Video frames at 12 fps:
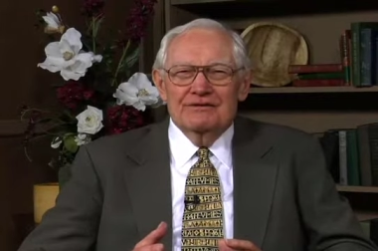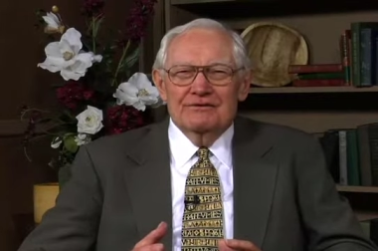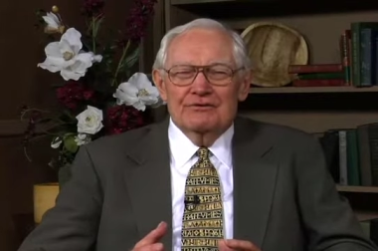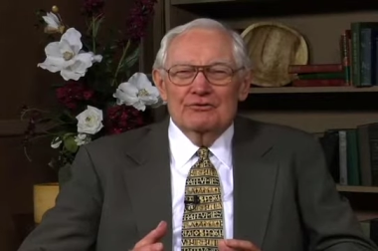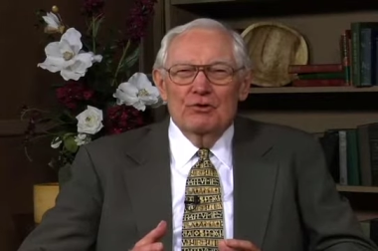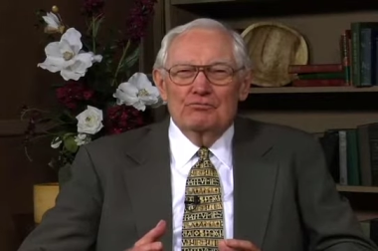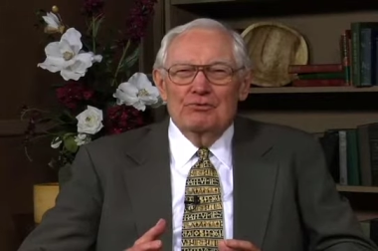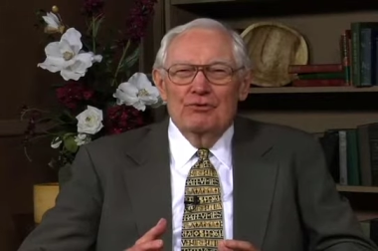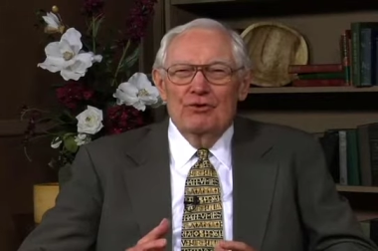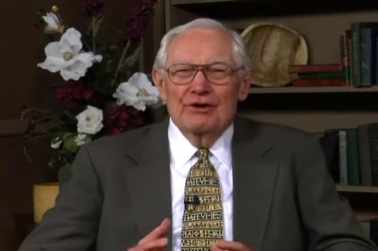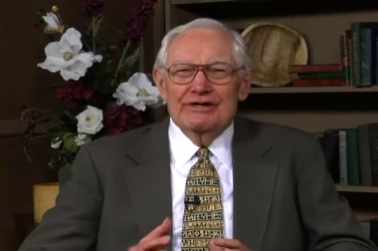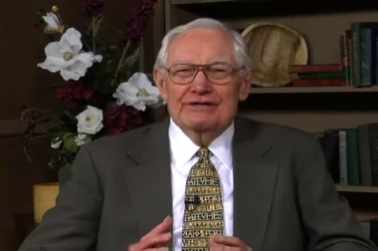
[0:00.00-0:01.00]
There's no
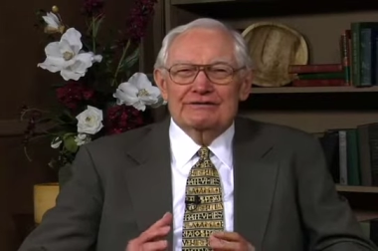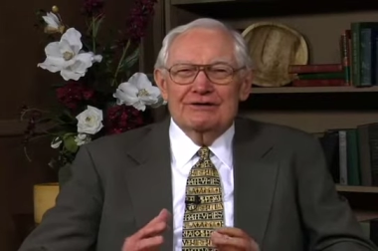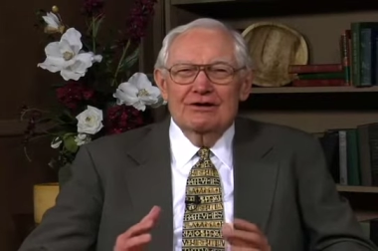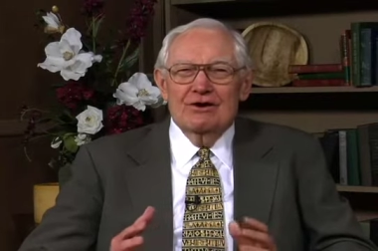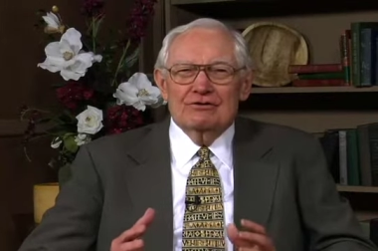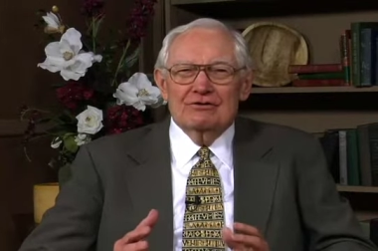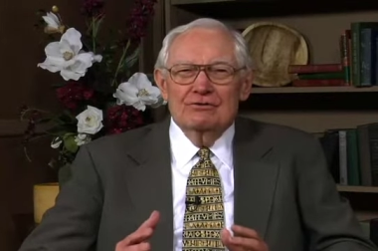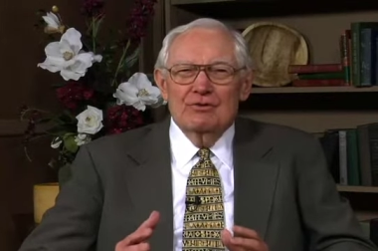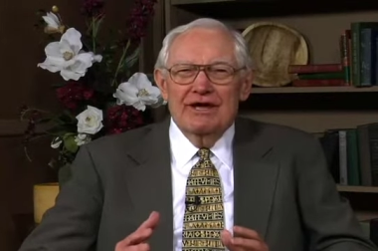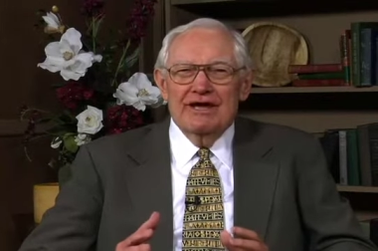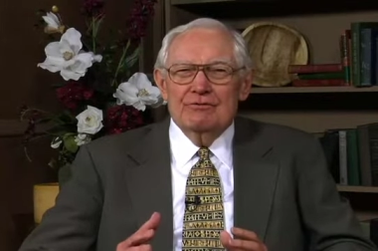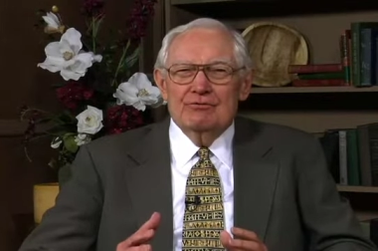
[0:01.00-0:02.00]
point along the
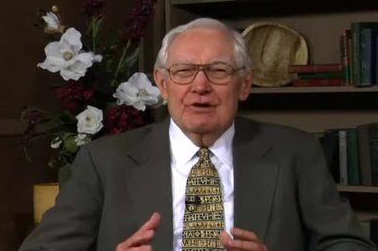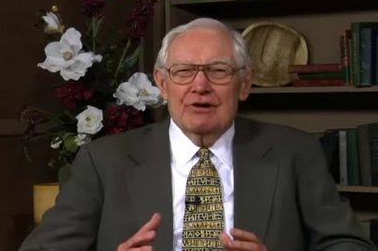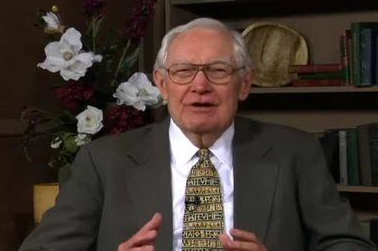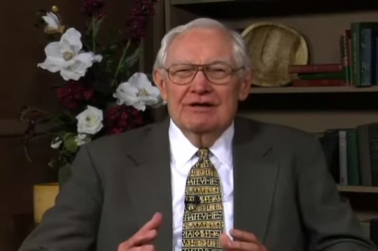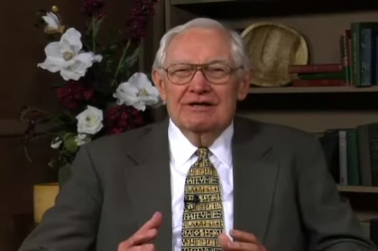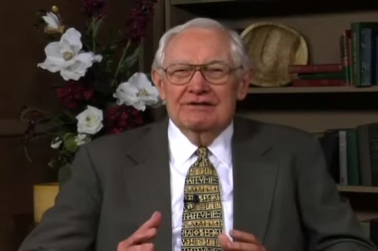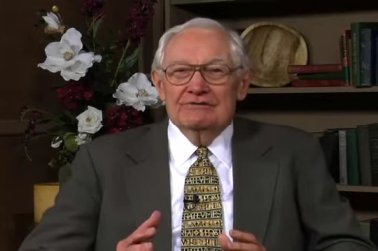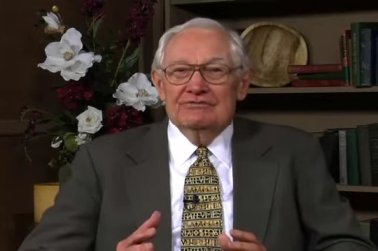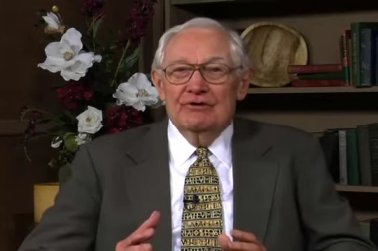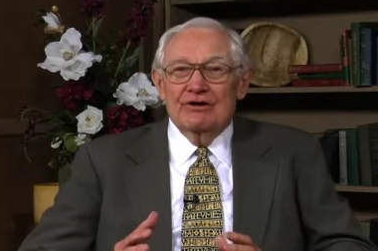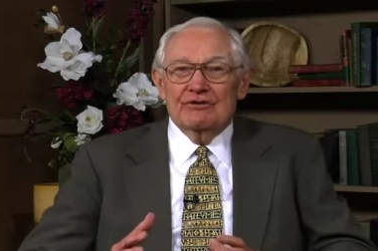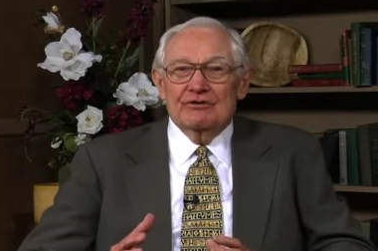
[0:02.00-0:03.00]
way where the
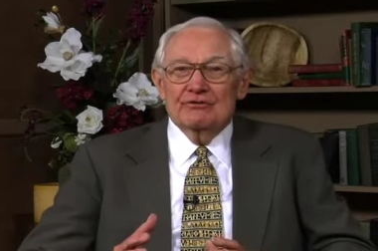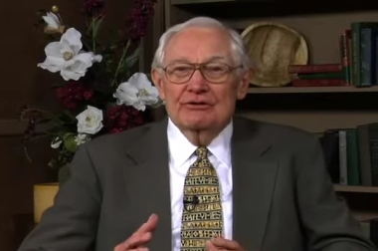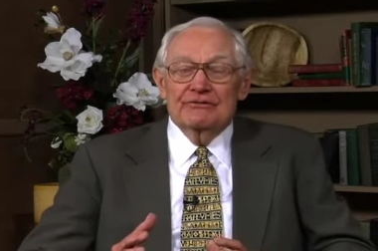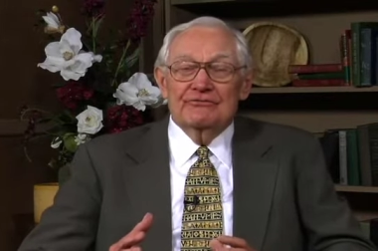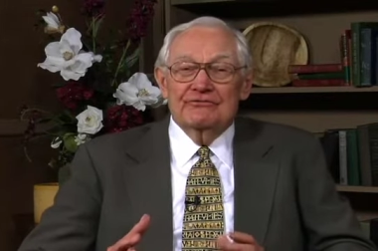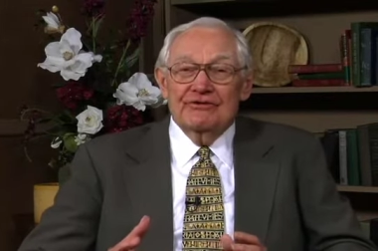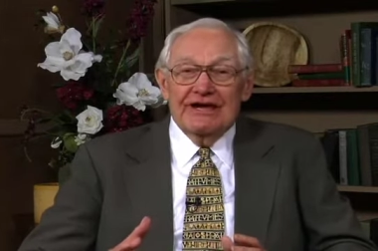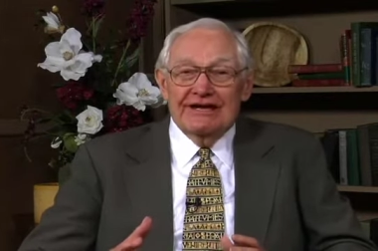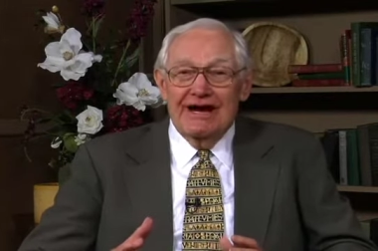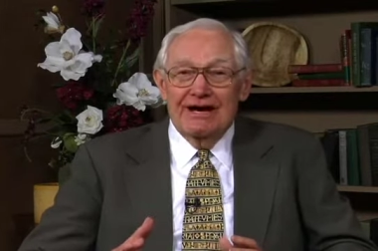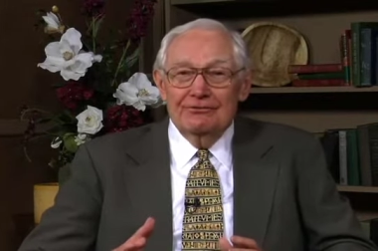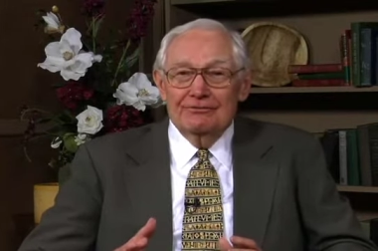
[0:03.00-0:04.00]
voice is going to
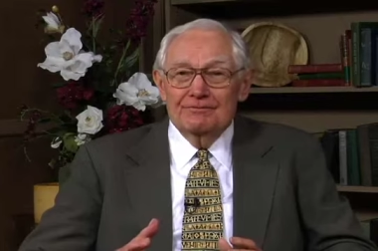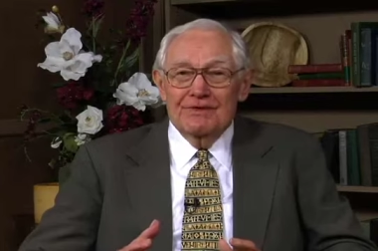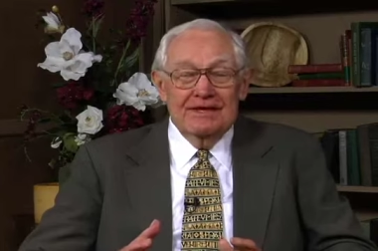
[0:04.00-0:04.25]
fade out.